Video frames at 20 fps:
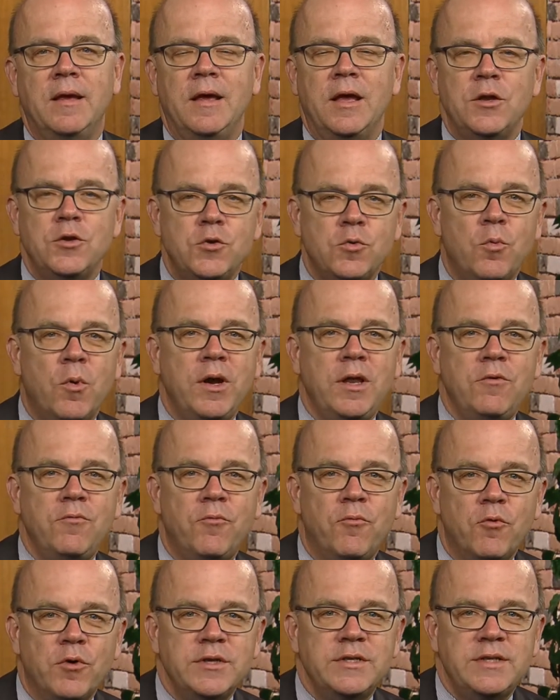In
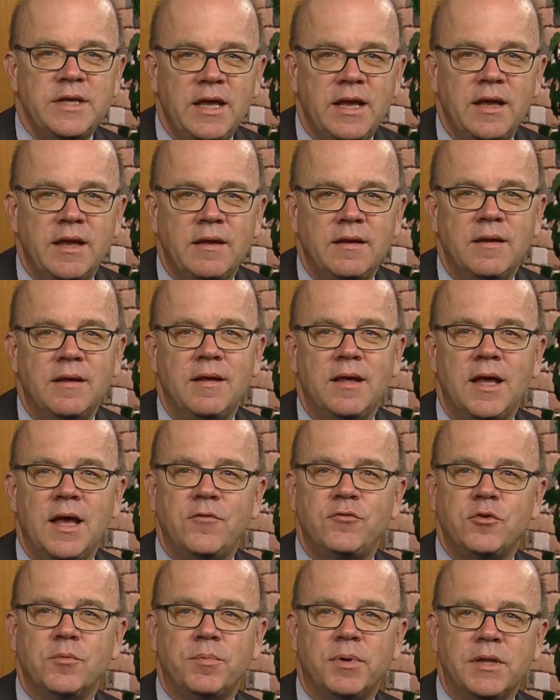2014,
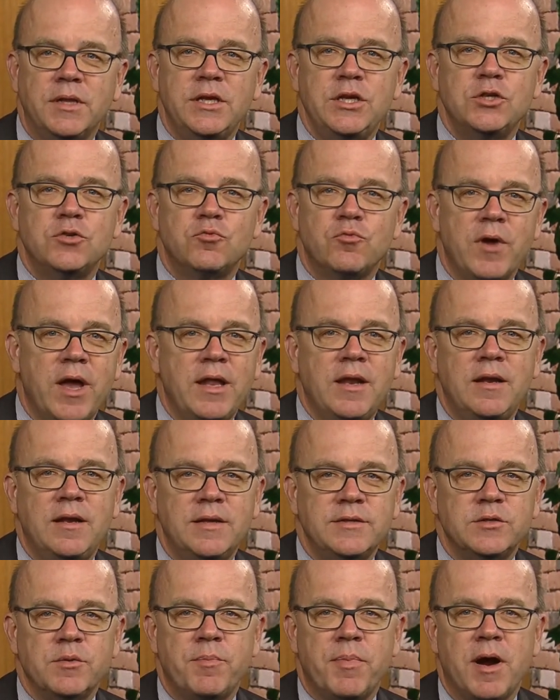after police raided
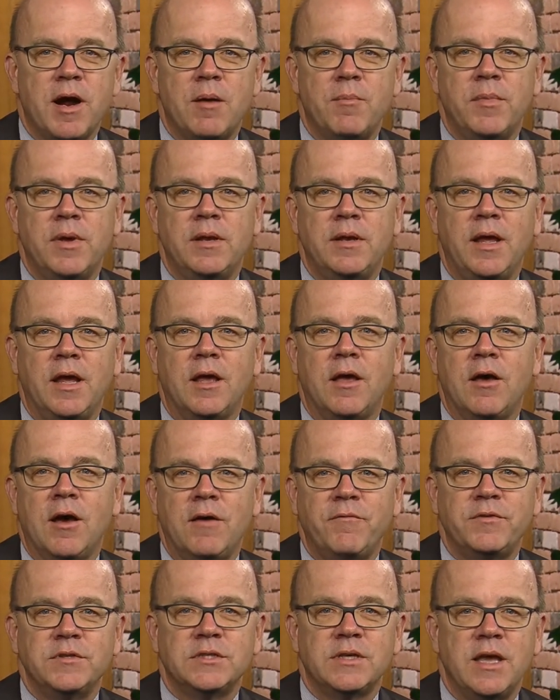his apartment and
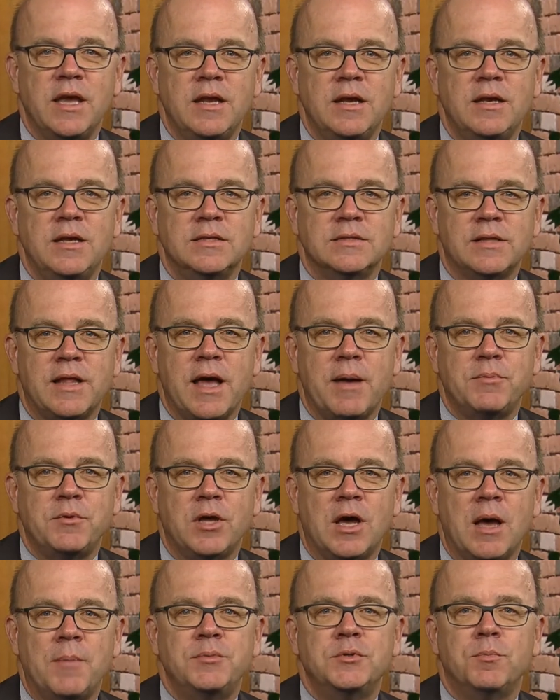confiscated his
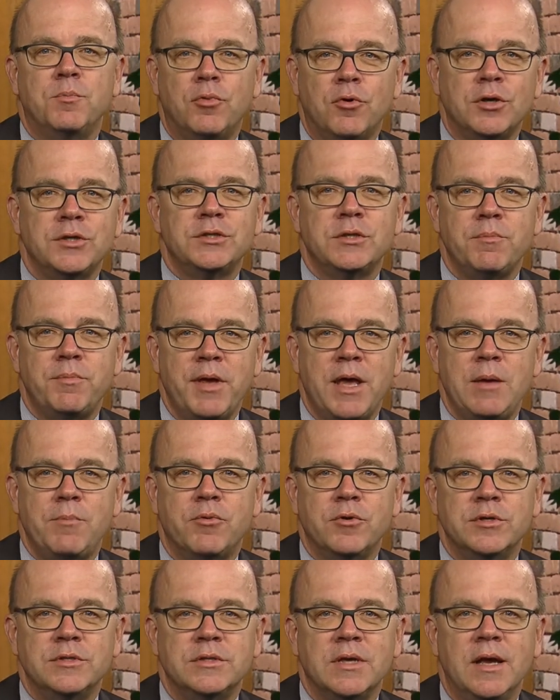laptops, books, and
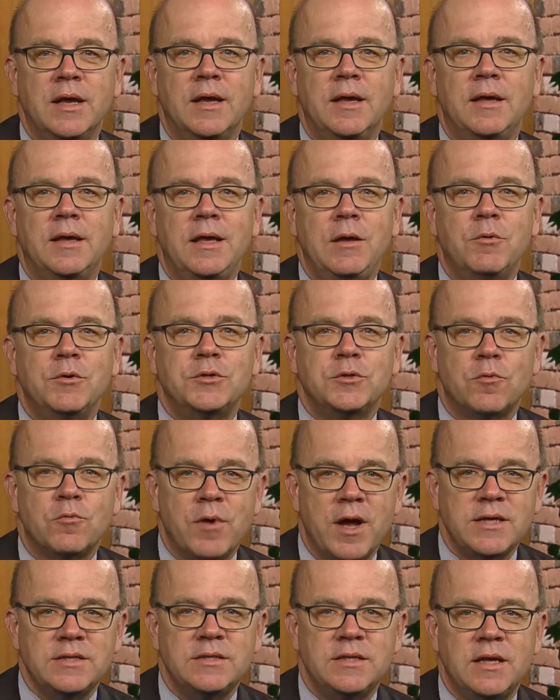papers, he was
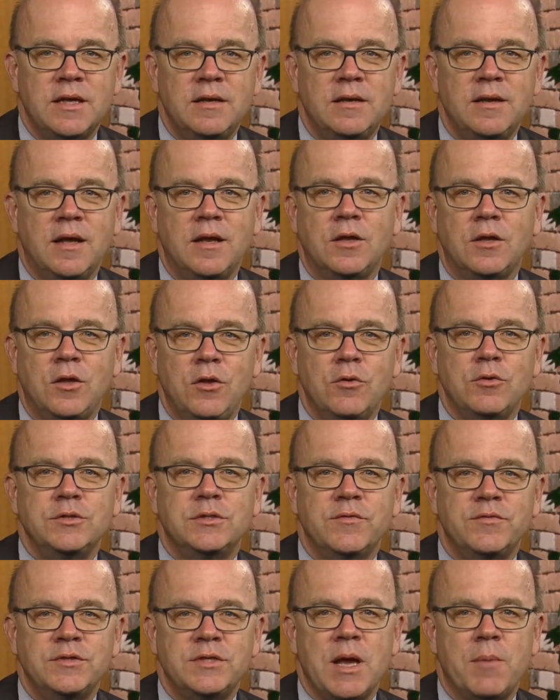arrested and
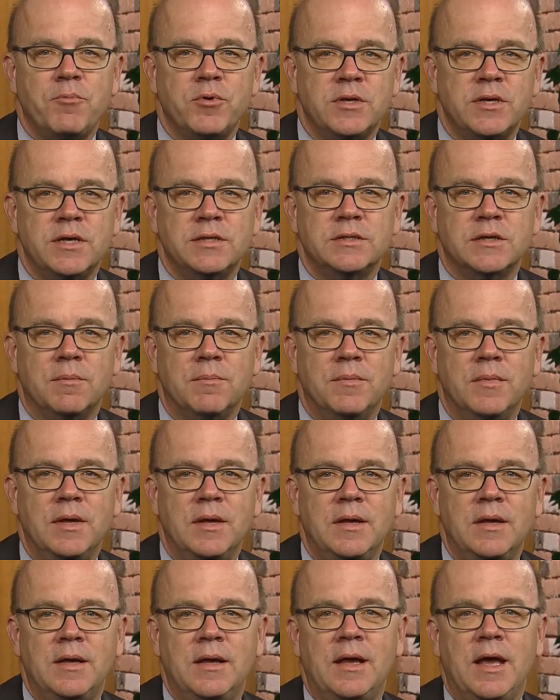accused of separatism.
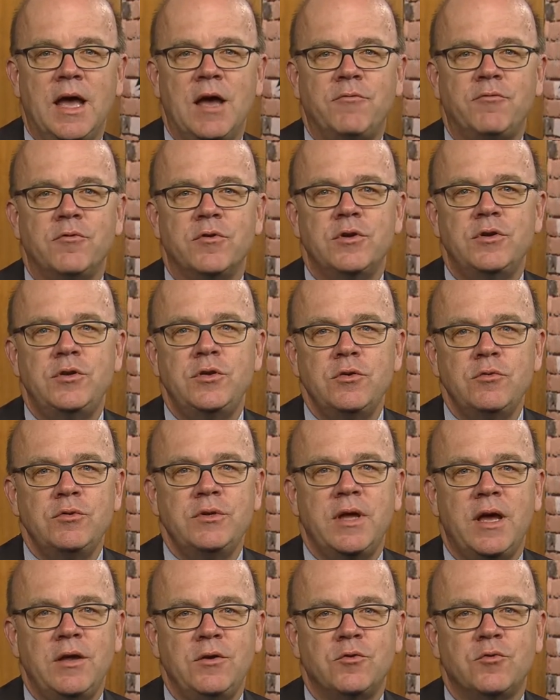After a
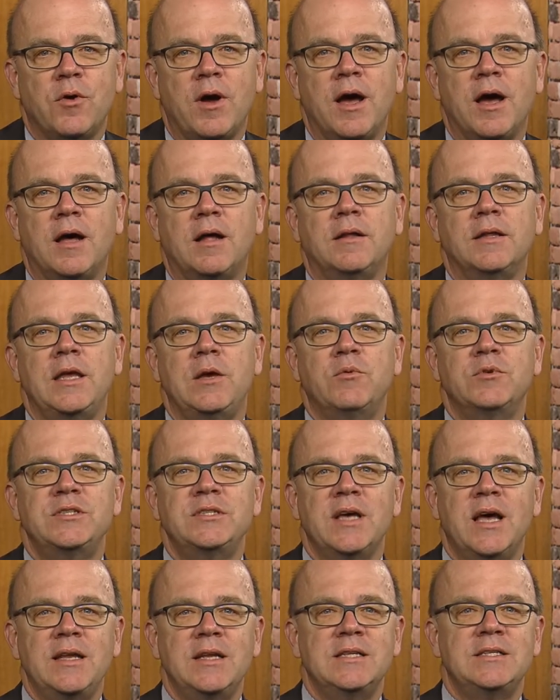two-day trial, he was
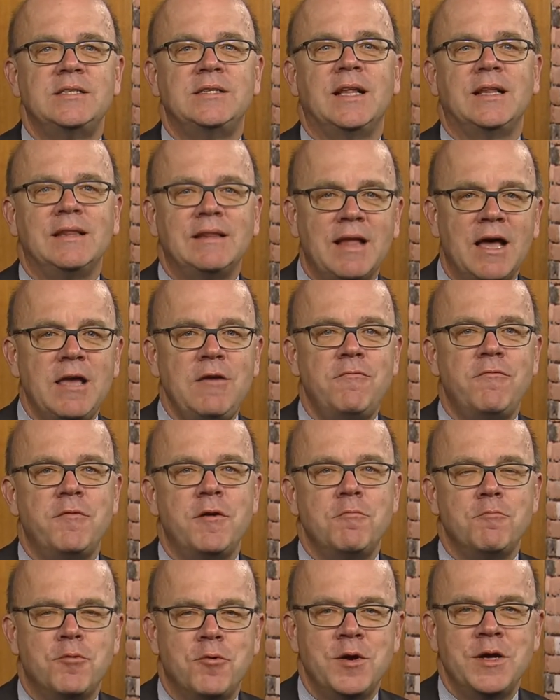sentenced to life
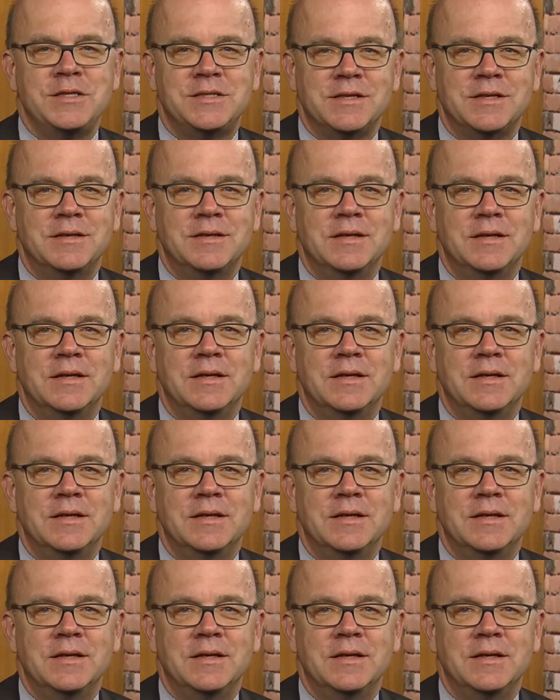in prison.